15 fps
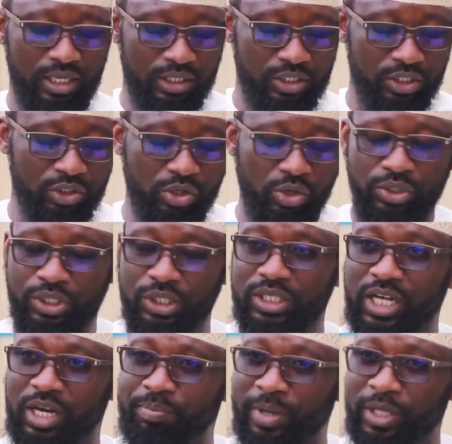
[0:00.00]
discussing
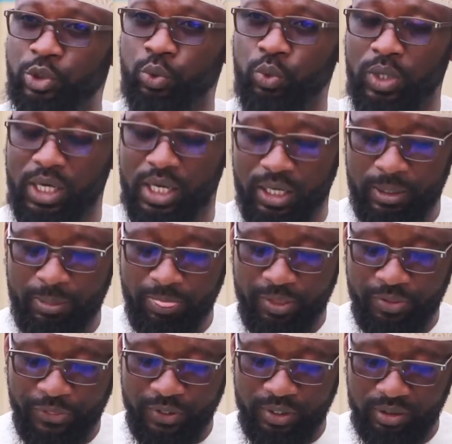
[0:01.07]
that particular
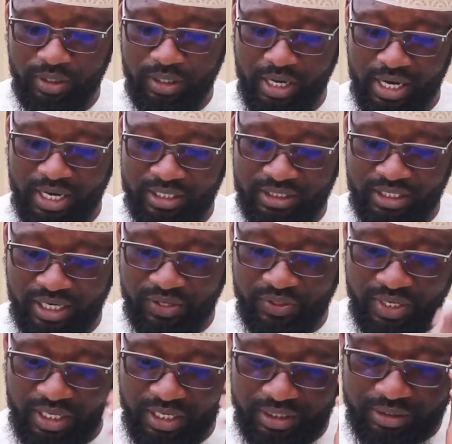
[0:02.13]
thing. Alaysa
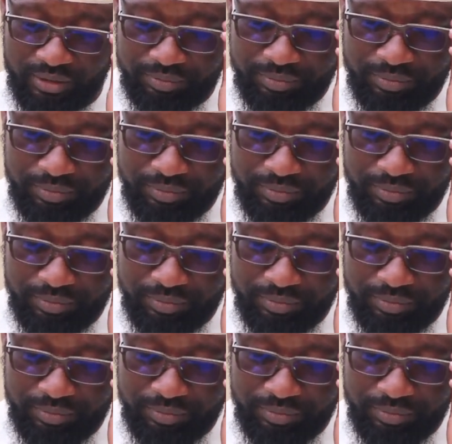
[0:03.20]
kadhalik?